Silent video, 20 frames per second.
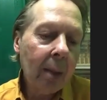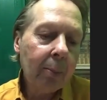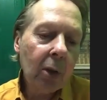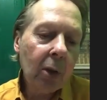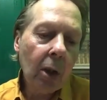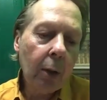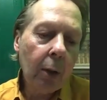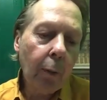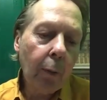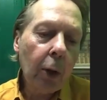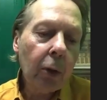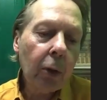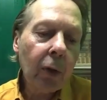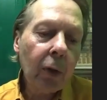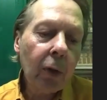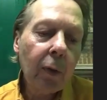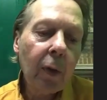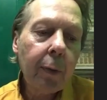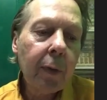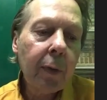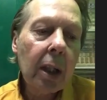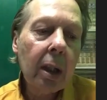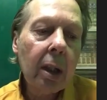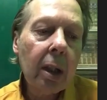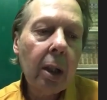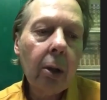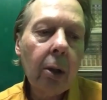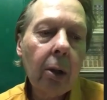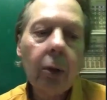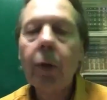So the first 15
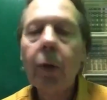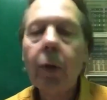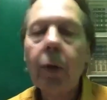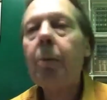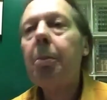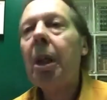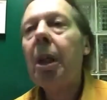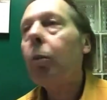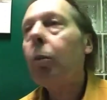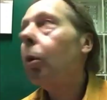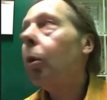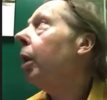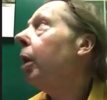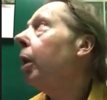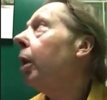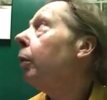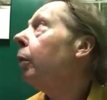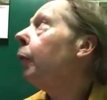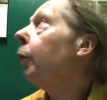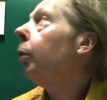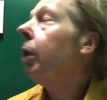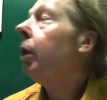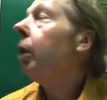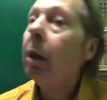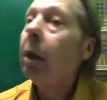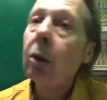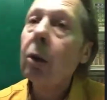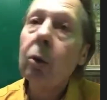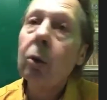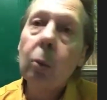years for me were wonderful
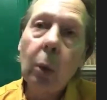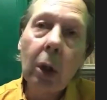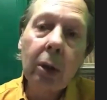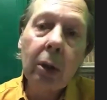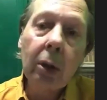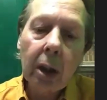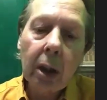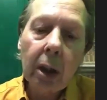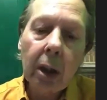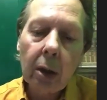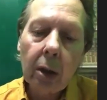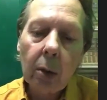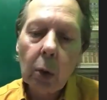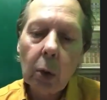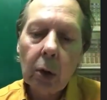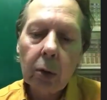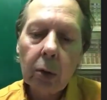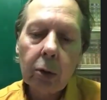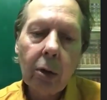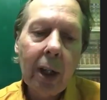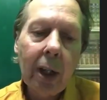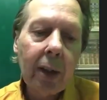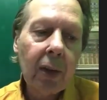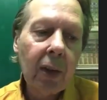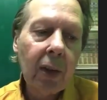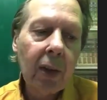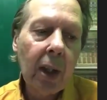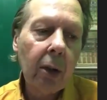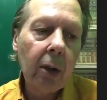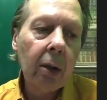years working in the World Trade
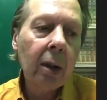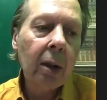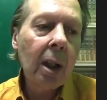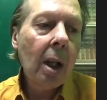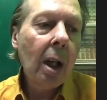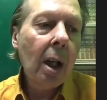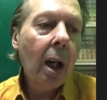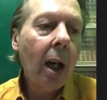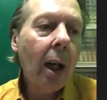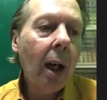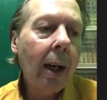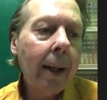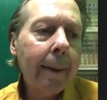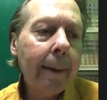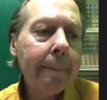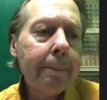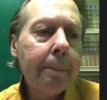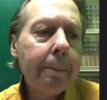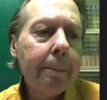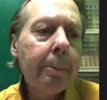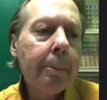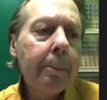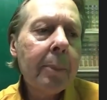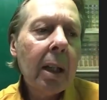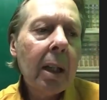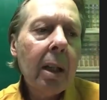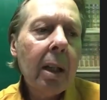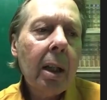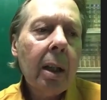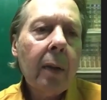Center.
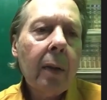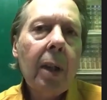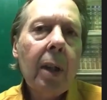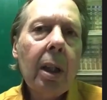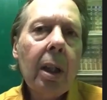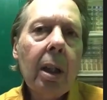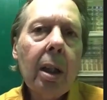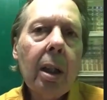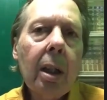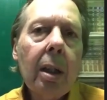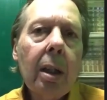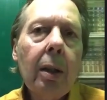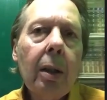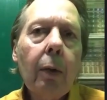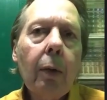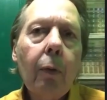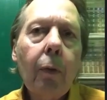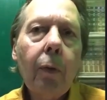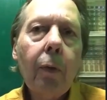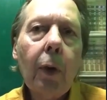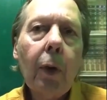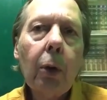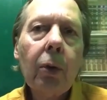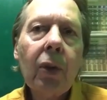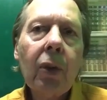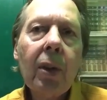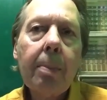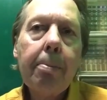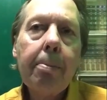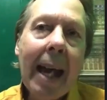The
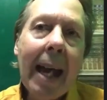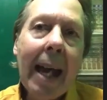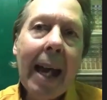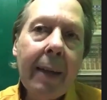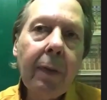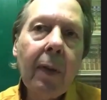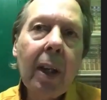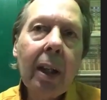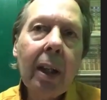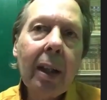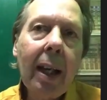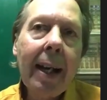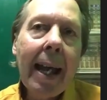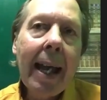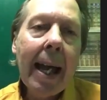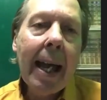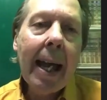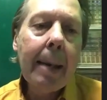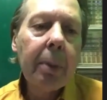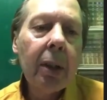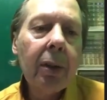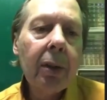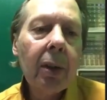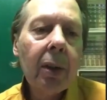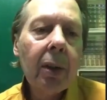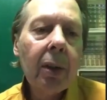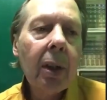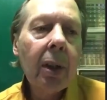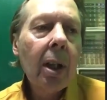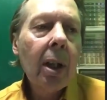first bad thing that
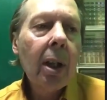happened